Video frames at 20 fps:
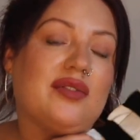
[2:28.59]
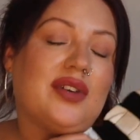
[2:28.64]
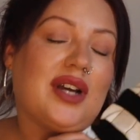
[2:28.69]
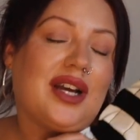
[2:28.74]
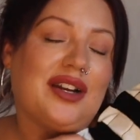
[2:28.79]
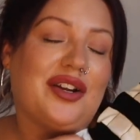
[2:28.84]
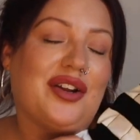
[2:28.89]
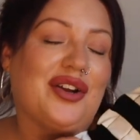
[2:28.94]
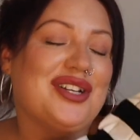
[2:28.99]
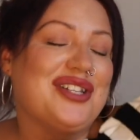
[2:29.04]
But
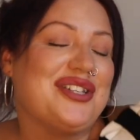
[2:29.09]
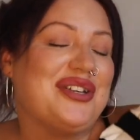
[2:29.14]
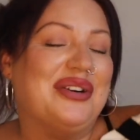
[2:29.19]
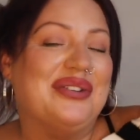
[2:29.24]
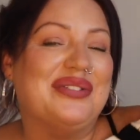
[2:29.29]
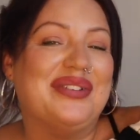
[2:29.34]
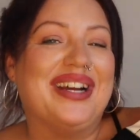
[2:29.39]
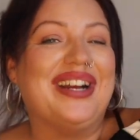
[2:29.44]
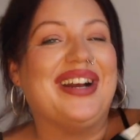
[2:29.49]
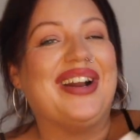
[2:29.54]
I know it's
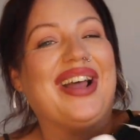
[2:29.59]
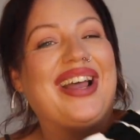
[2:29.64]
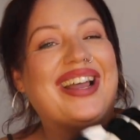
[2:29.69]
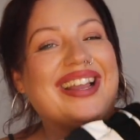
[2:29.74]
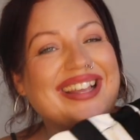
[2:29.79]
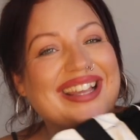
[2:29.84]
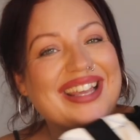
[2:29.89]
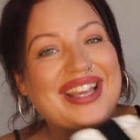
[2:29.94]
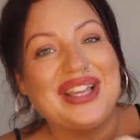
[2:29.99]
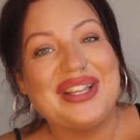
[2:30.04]
not really.
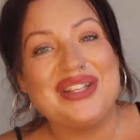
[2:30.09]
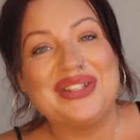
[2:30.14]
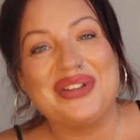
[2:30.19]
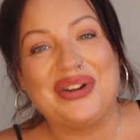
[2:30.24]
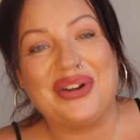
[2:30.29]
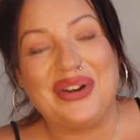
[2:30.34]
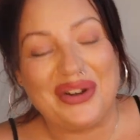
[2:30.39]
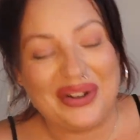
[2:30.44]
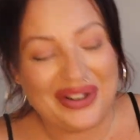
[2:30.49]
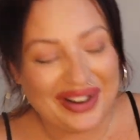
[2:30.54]
It is
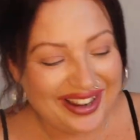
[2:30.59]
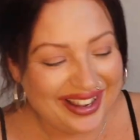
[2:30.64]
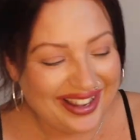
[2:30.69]
not.